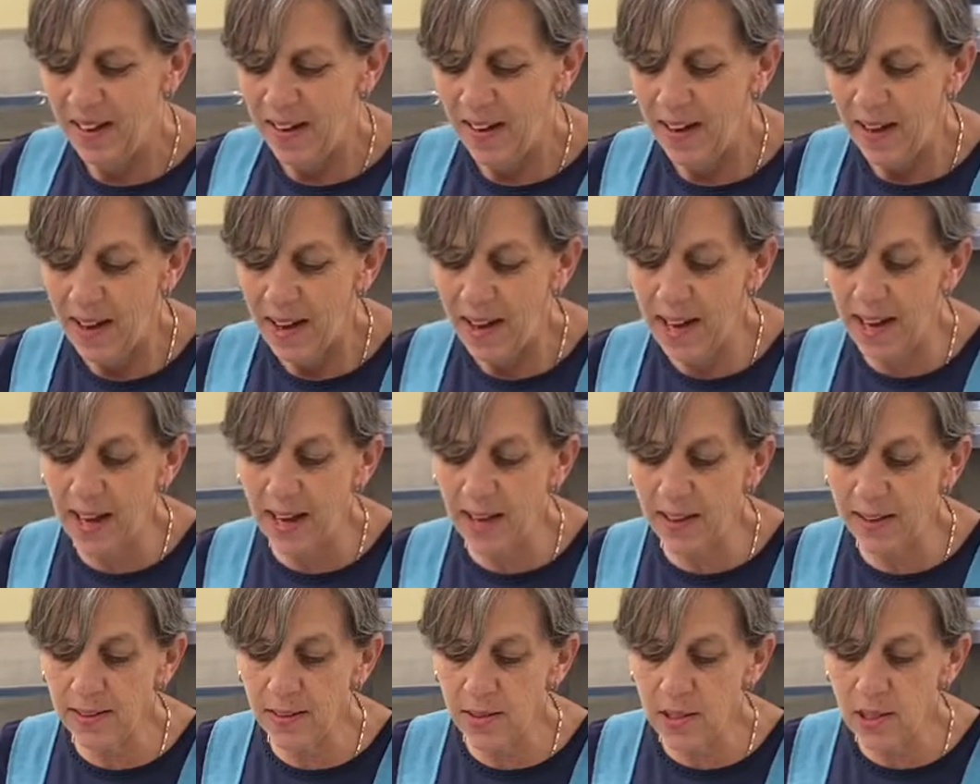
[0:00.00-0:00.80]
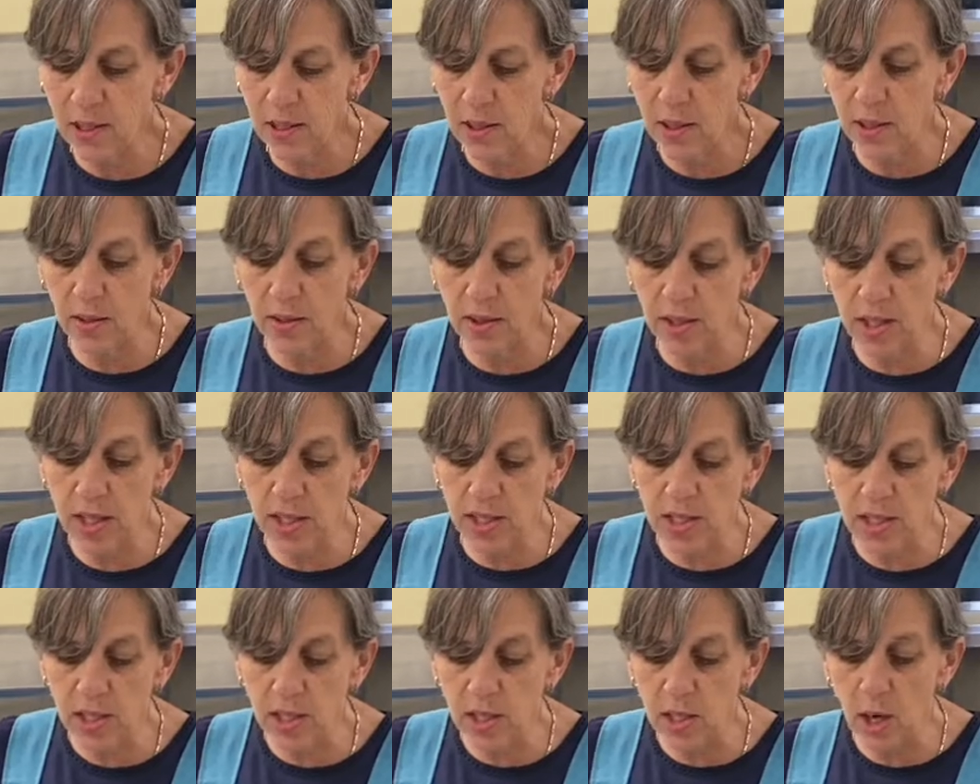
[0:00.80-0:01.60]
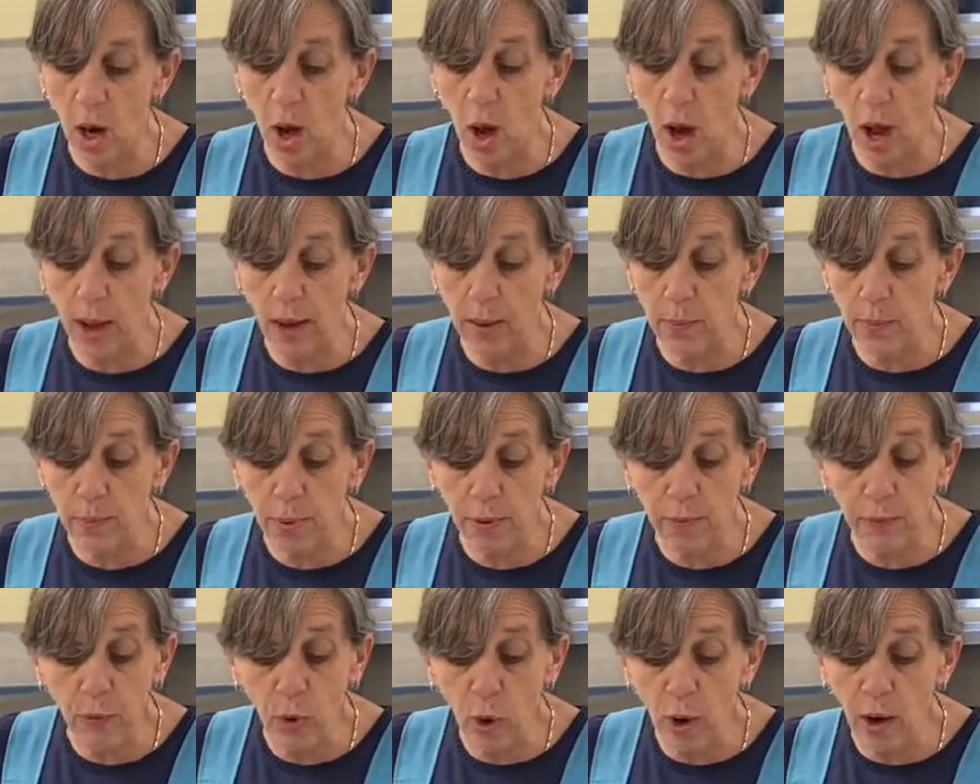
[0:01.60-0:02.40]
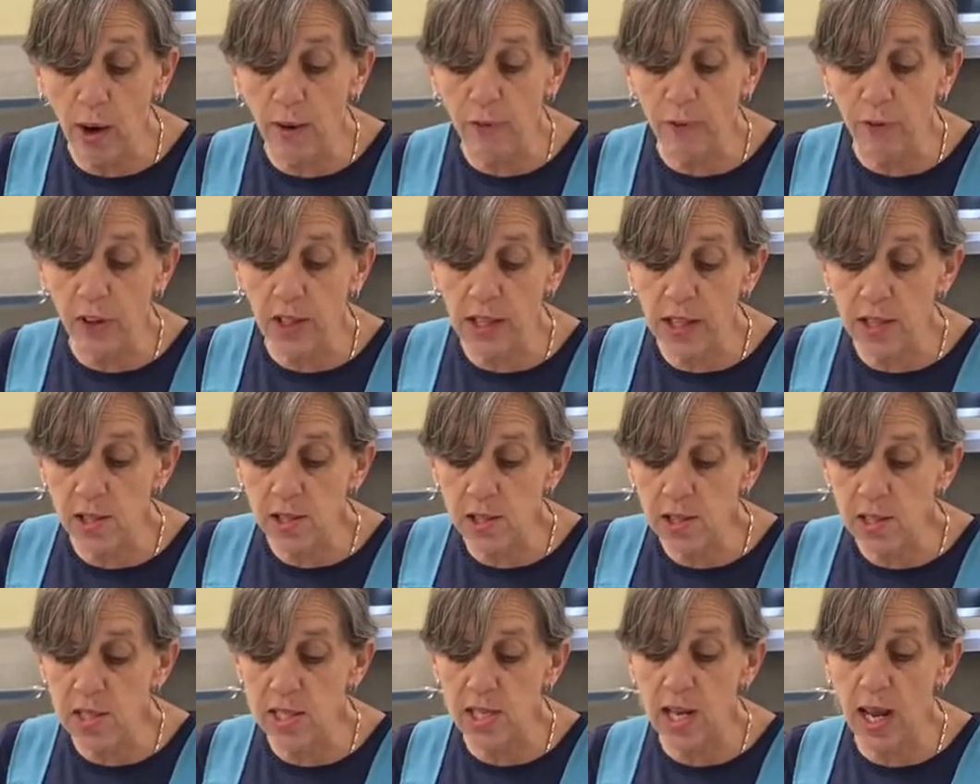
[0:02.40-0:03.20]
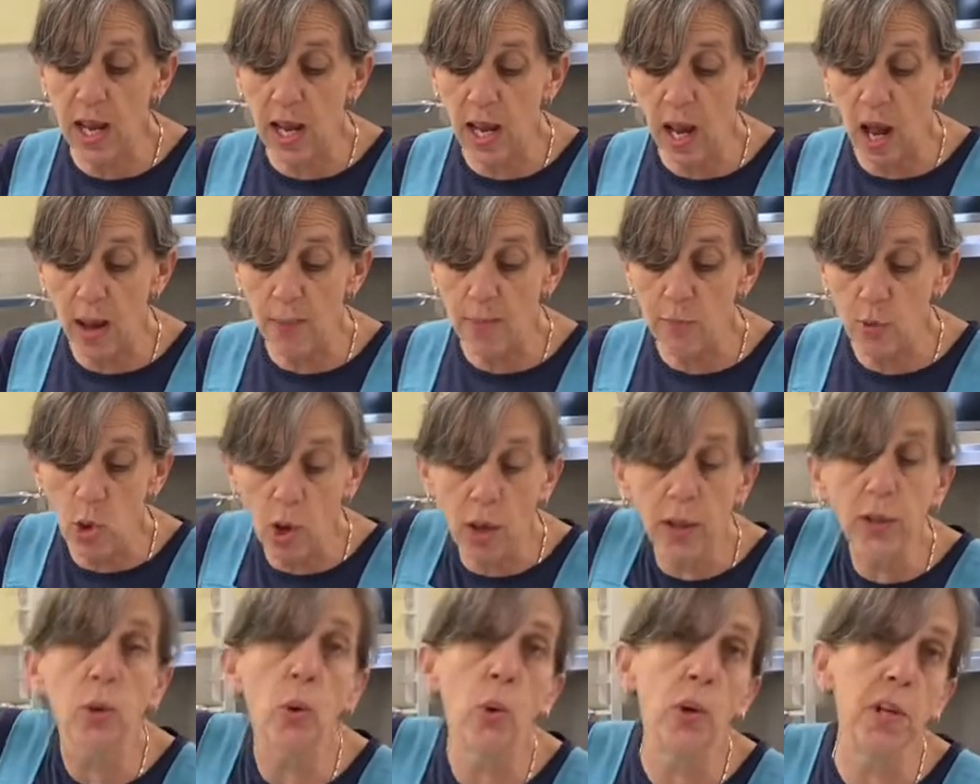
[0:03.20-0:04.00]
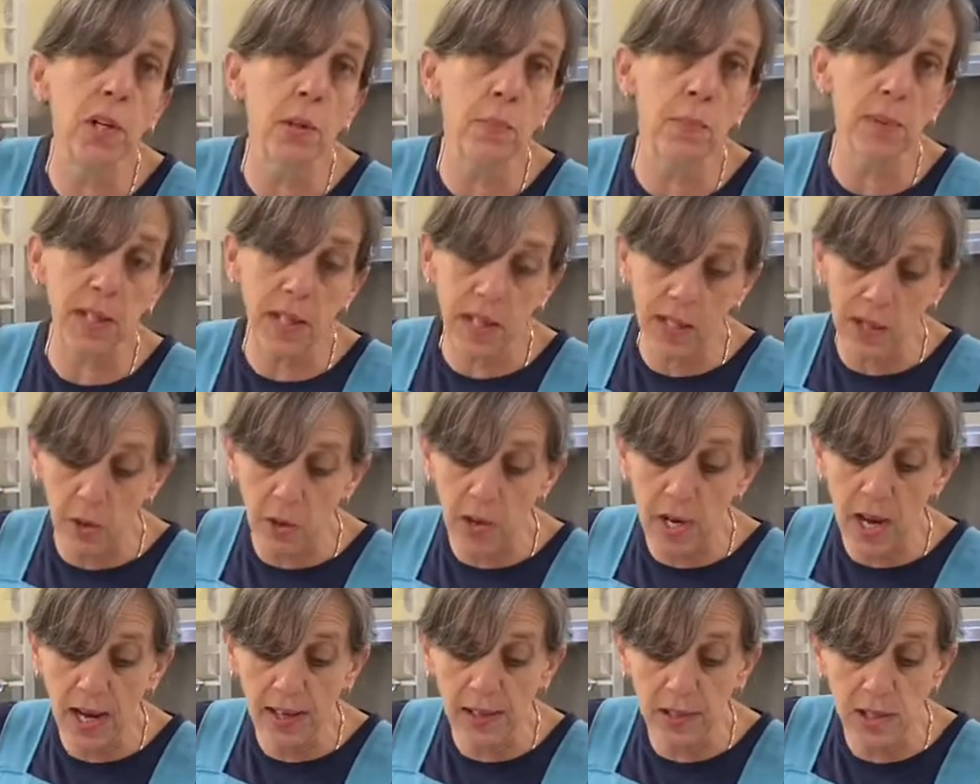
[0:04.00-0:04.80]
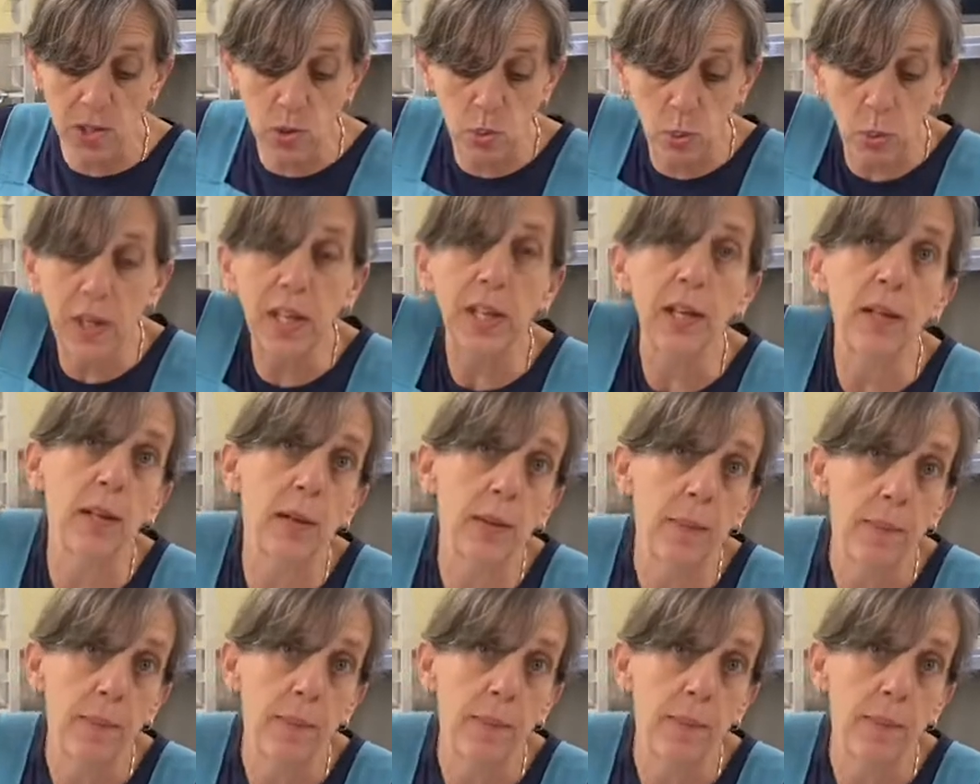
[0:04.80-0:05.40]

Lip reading: And this is, before I forget to say, I'm not going to be here next week.